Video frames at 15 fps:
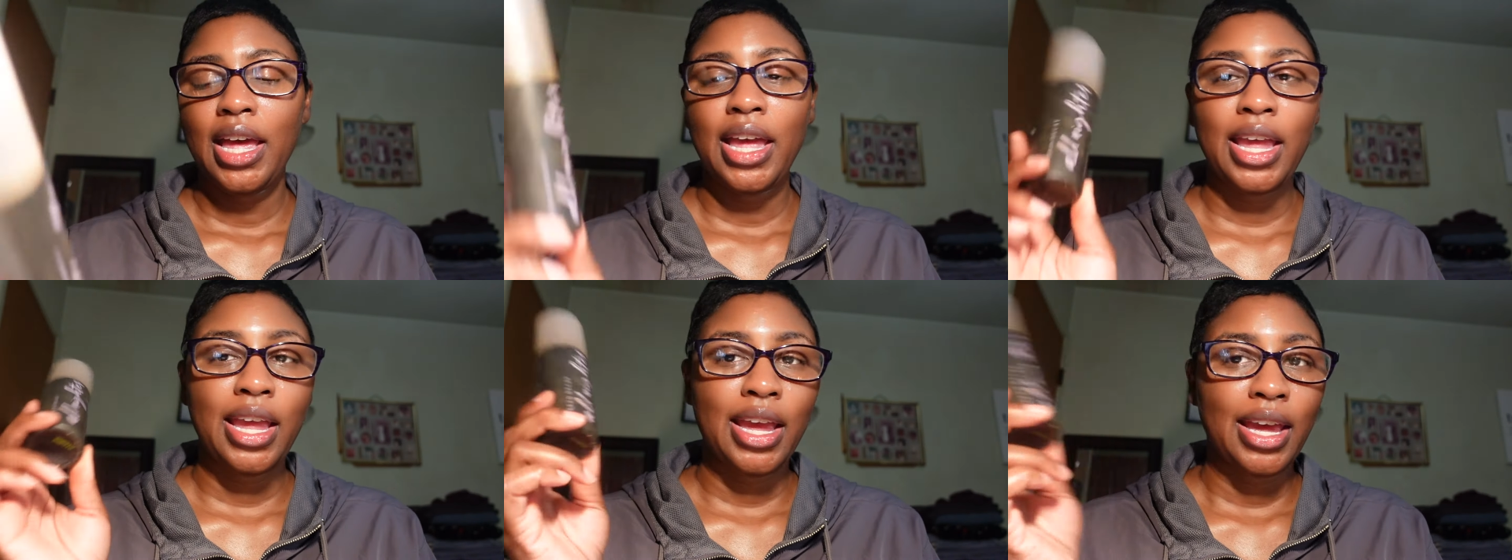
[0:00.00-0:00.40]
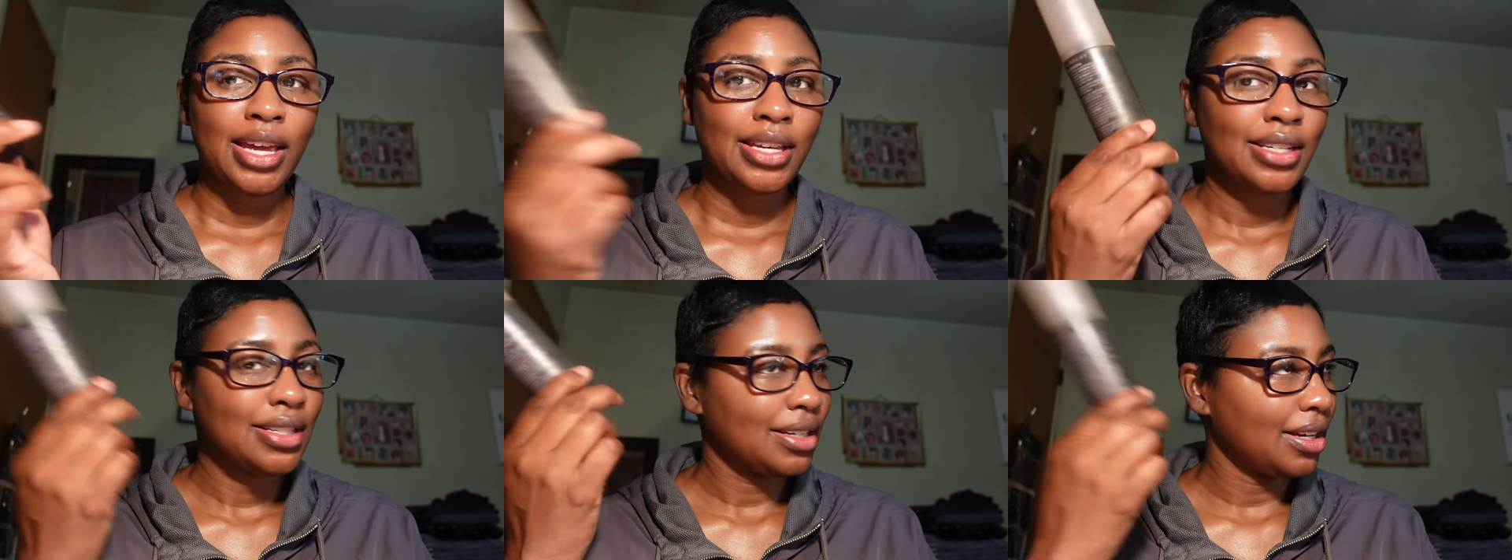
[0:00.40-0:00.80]

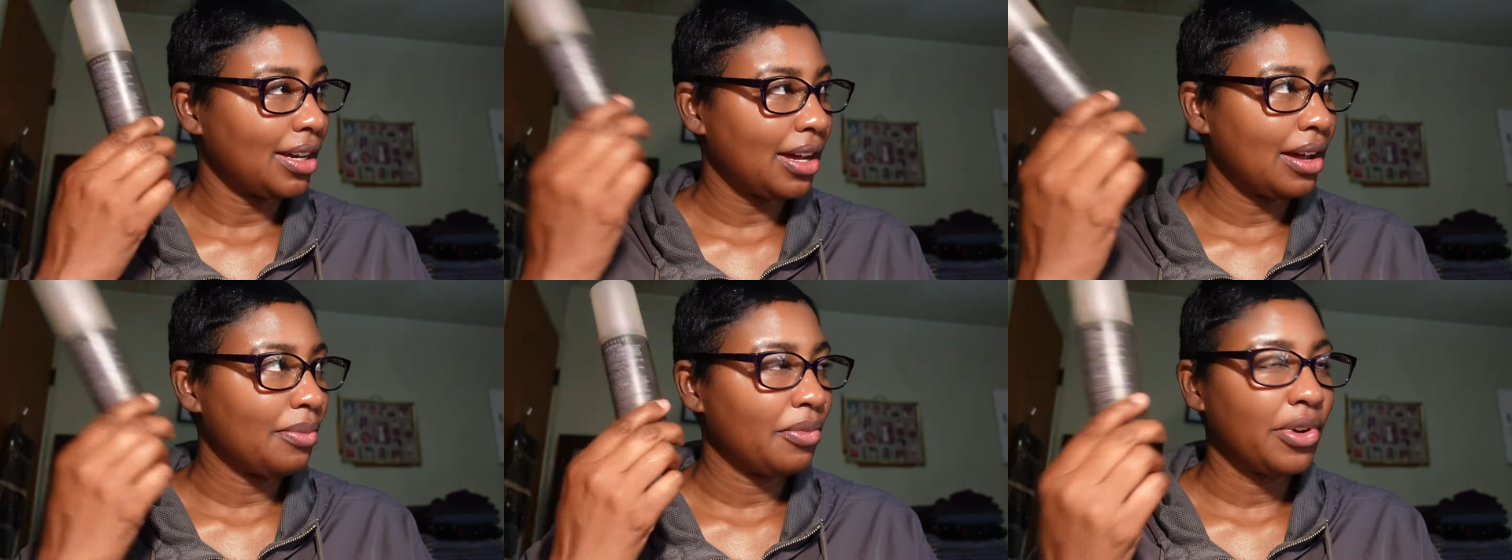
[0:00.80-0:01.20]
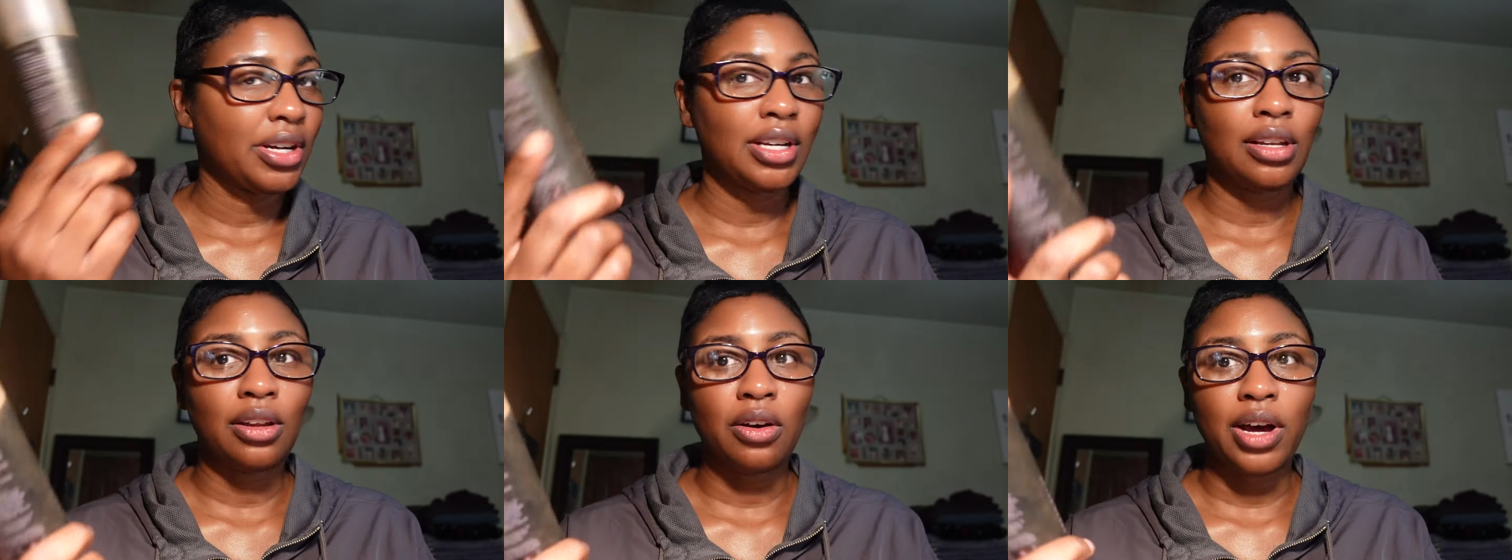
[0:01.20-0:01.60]
And I'm
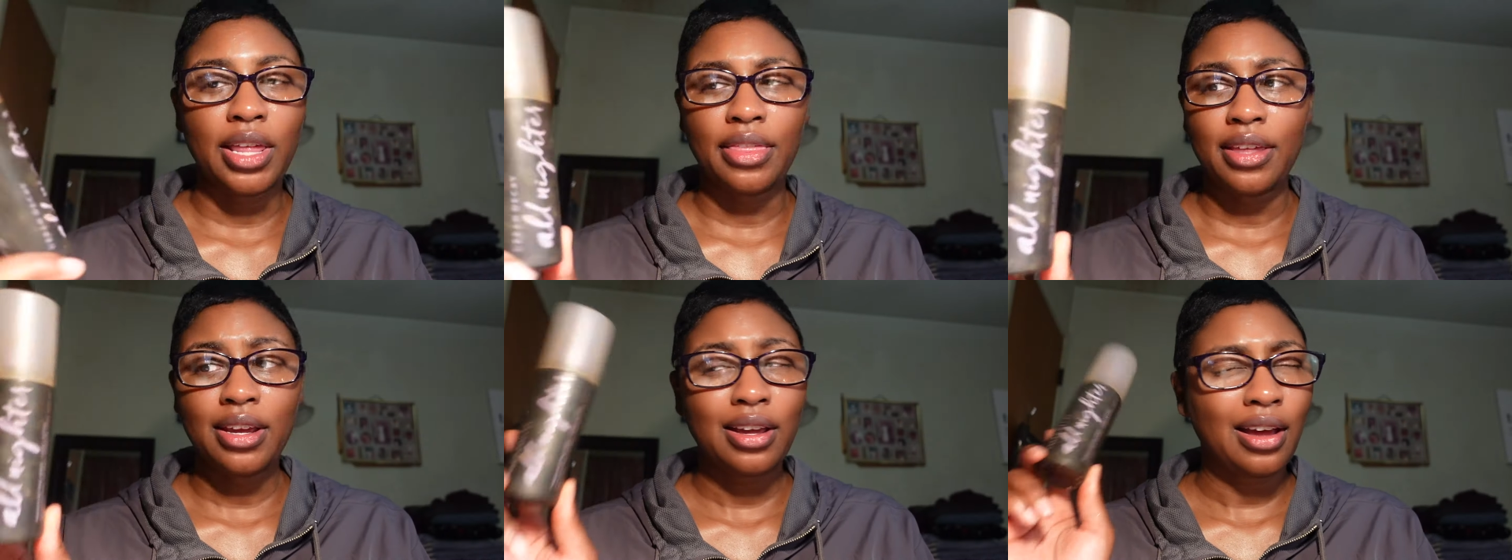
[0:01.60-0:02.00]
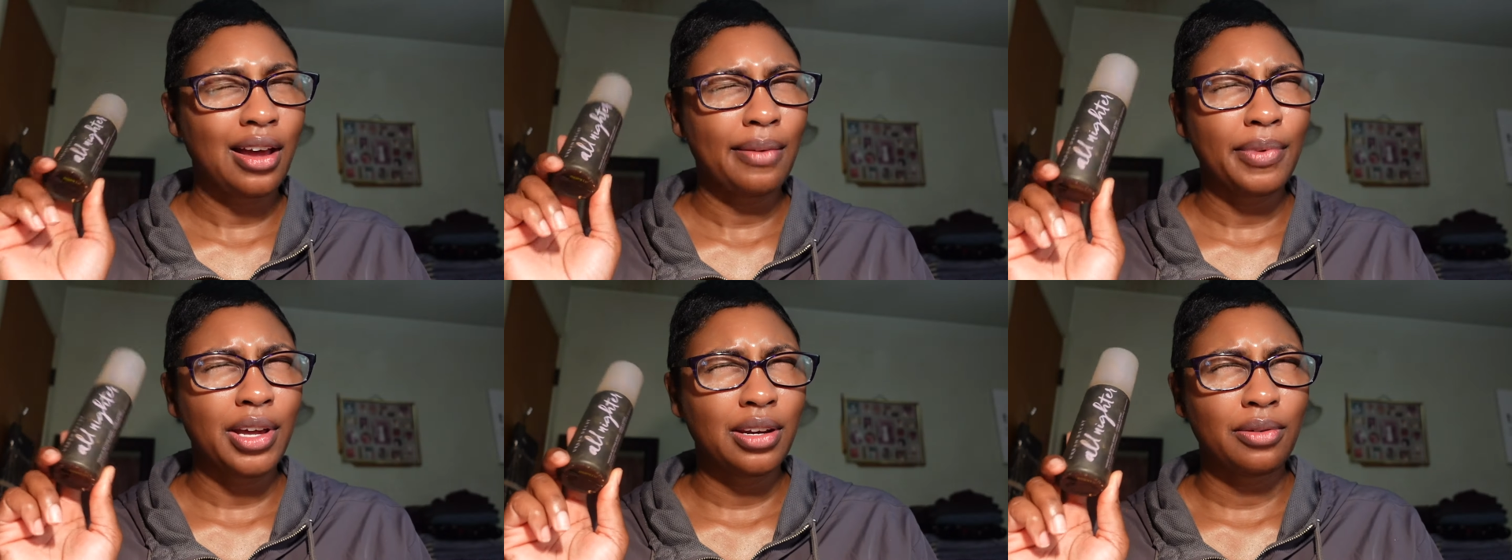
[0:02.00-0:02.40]
running low. I think
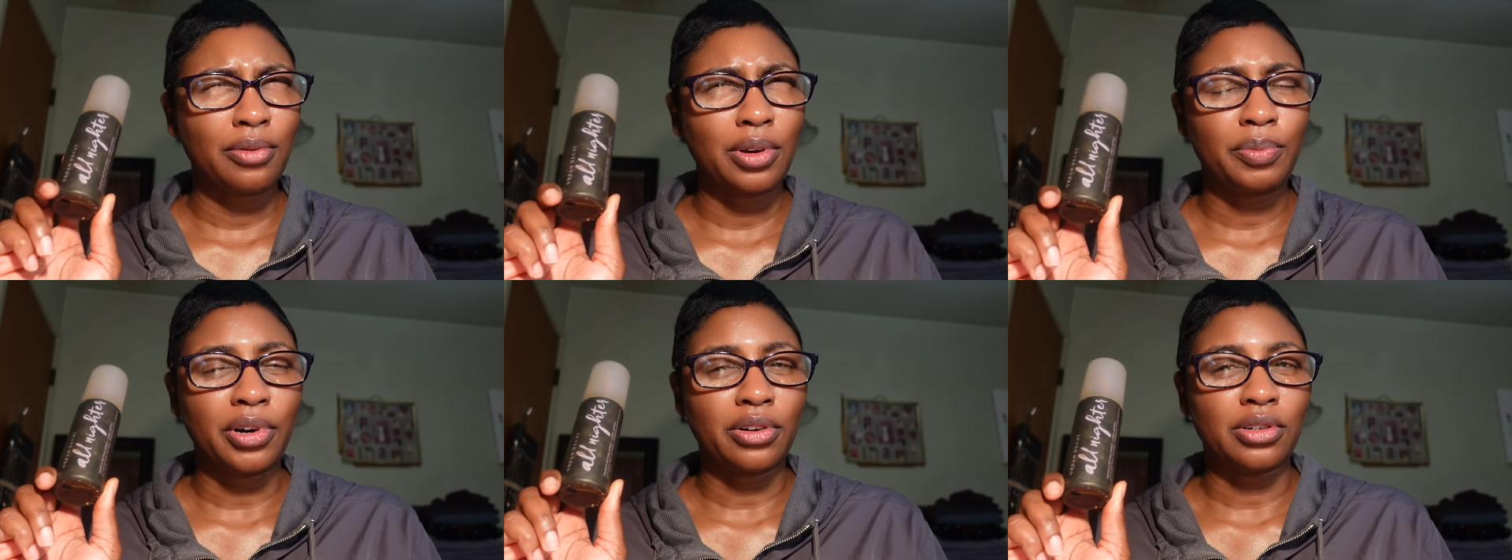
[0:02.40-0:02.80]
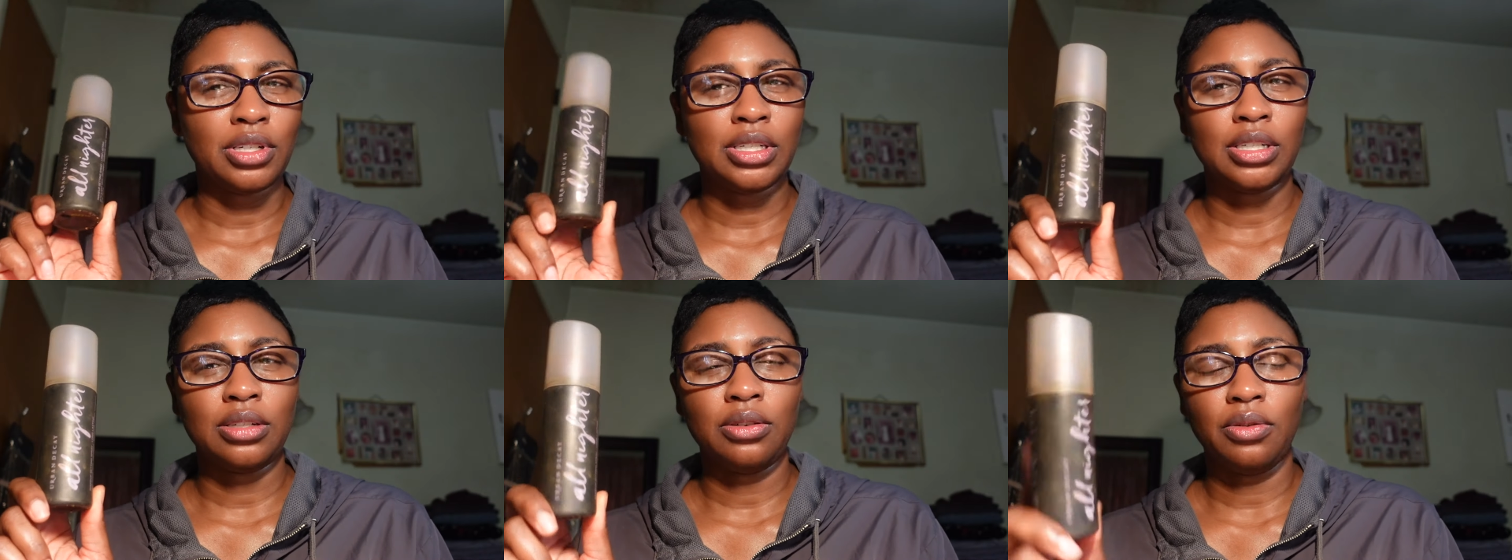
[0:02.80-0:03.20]
I'm gonna
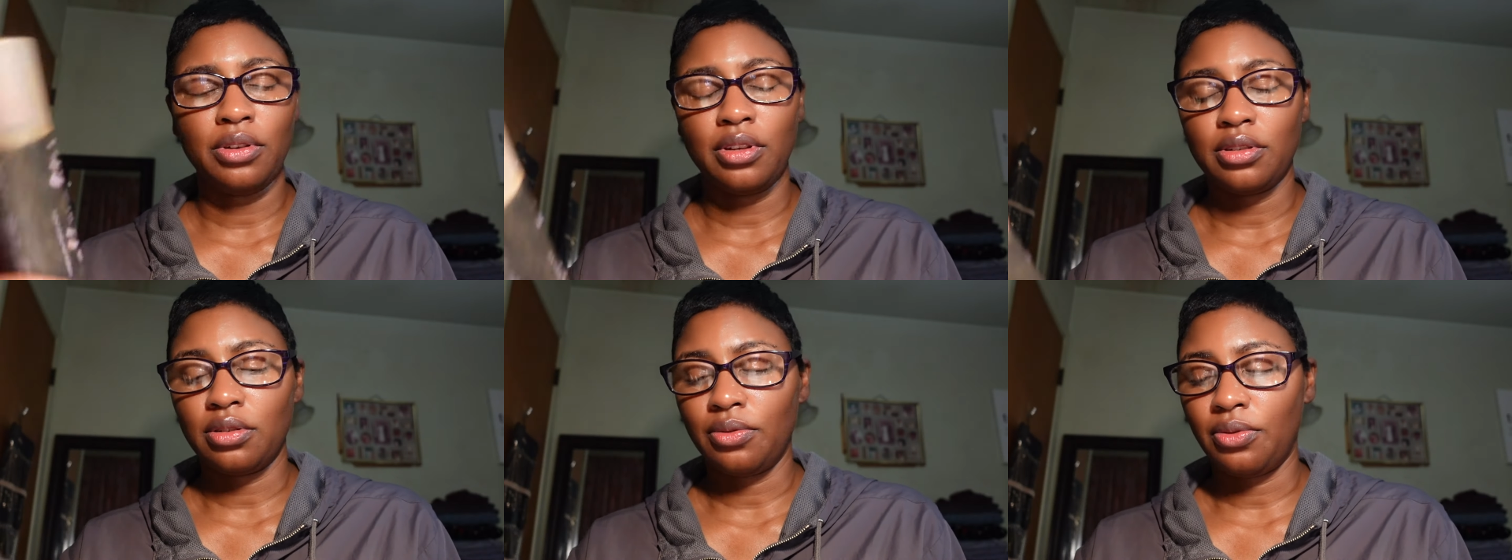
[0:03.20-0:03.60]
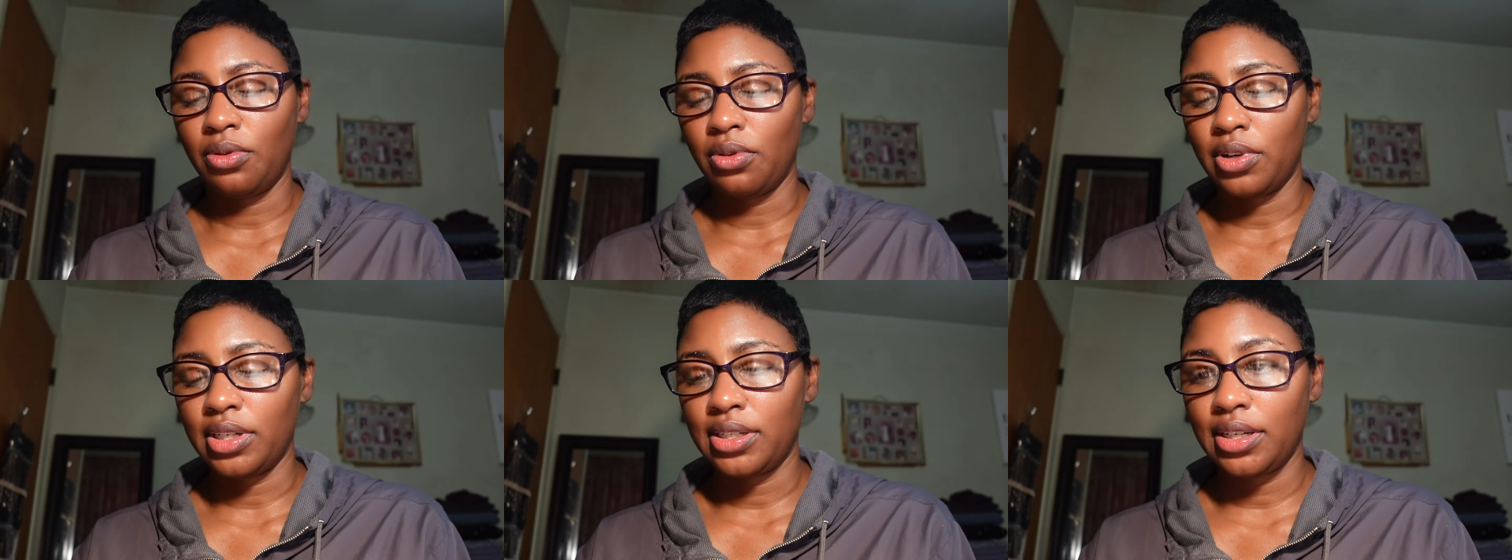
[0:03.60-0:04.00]
repurchase this during the
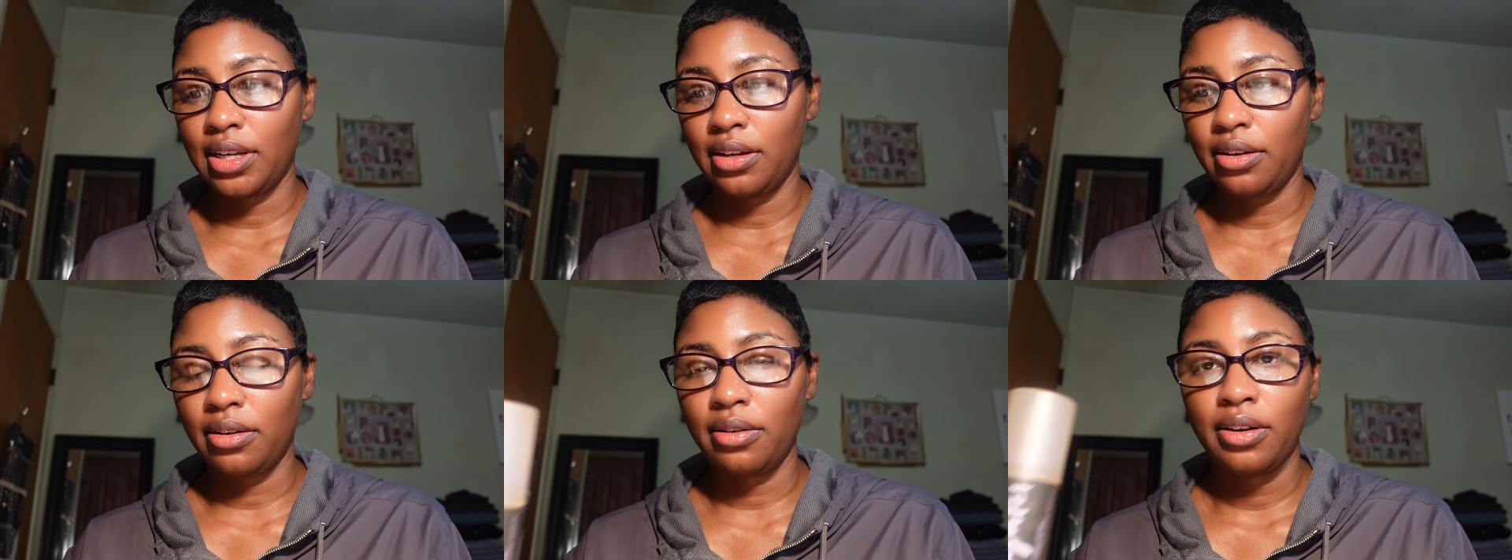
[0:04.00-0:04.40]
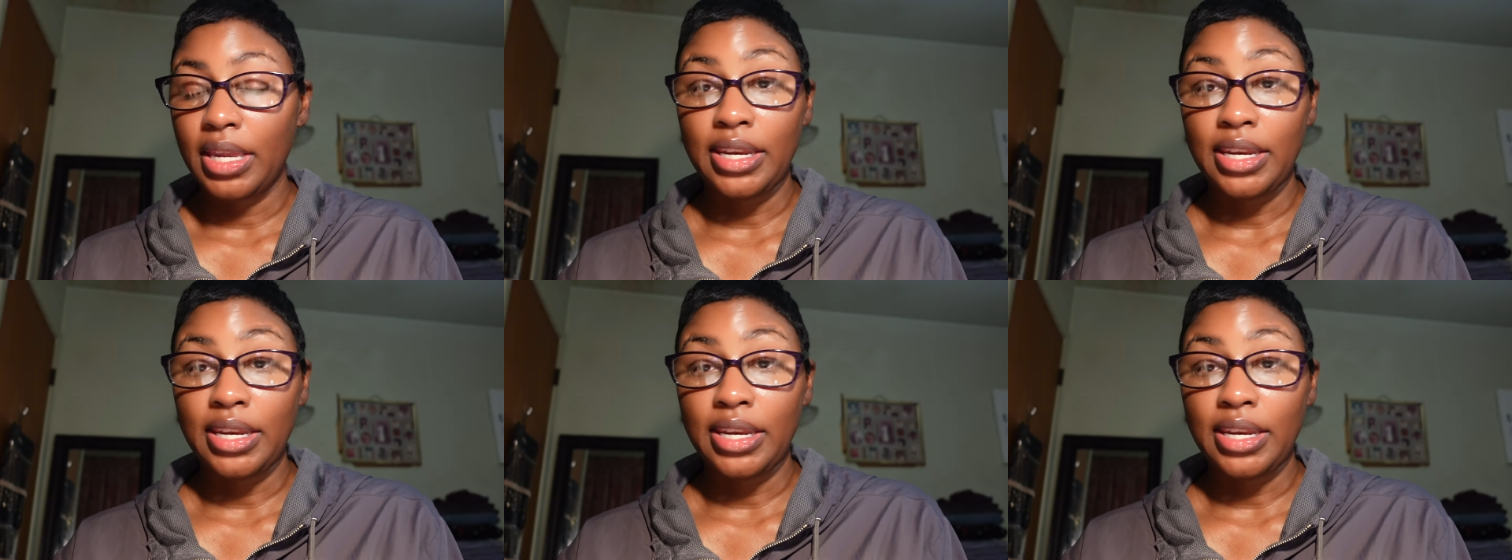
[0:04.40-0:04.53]
Sephora sale